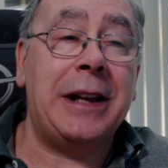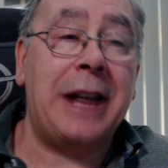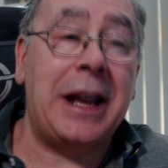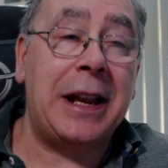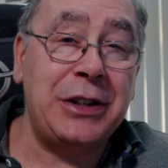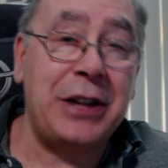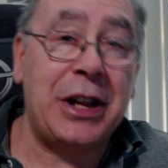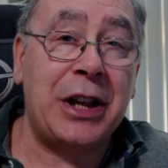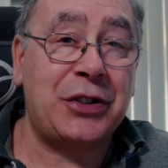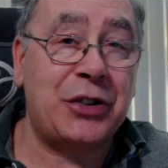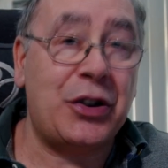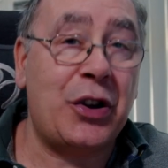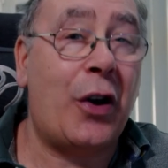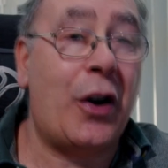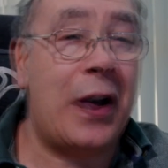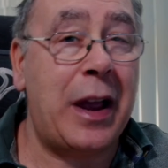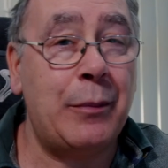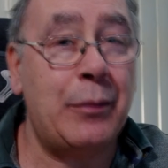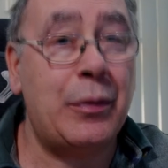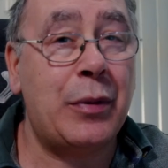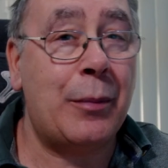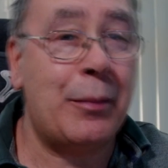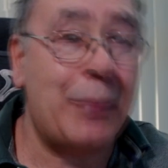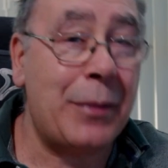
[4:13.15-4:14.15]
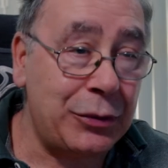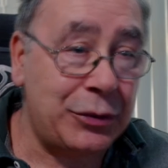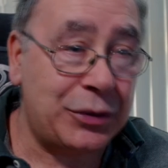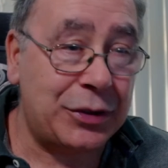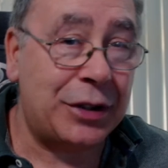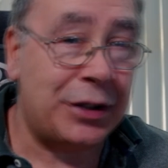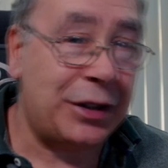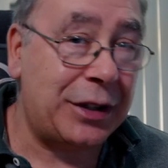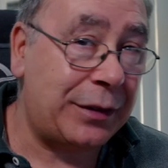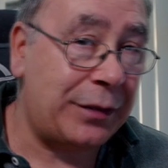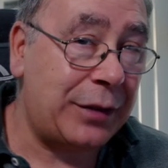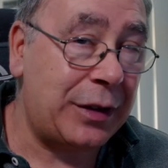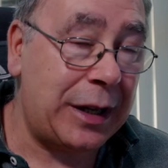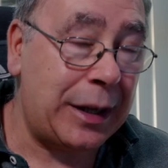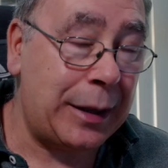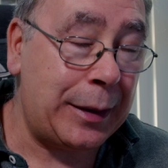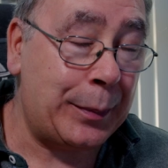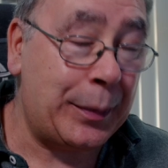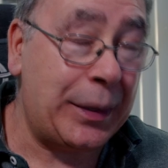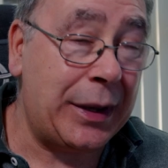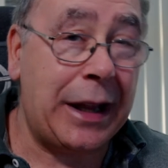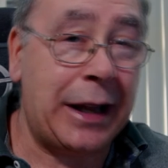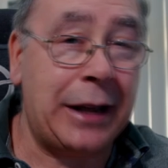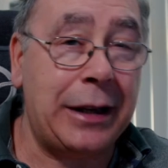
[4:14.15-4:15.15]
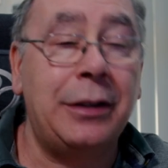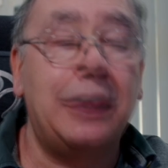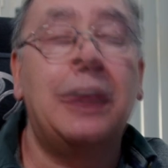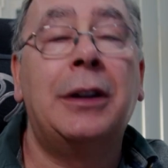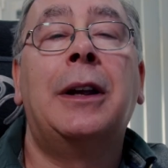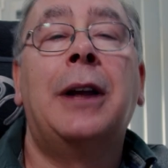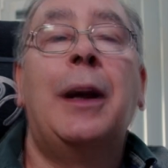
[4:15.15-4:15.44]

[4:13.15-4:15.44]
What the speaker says: and yes, I am promoting this VPN,